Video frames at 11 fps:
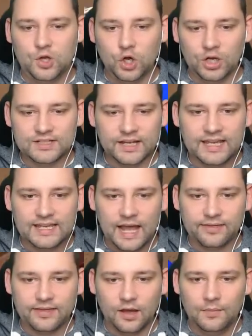good as I can
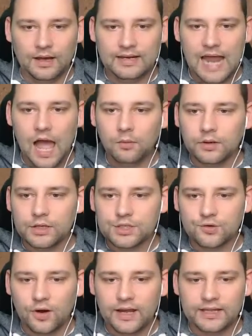get them. And now I'm going to
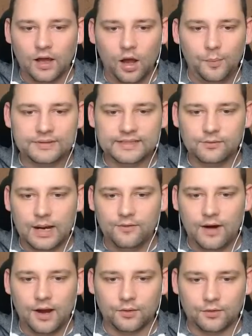try it the opposite way
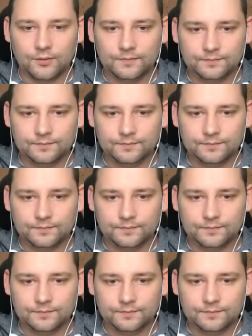round.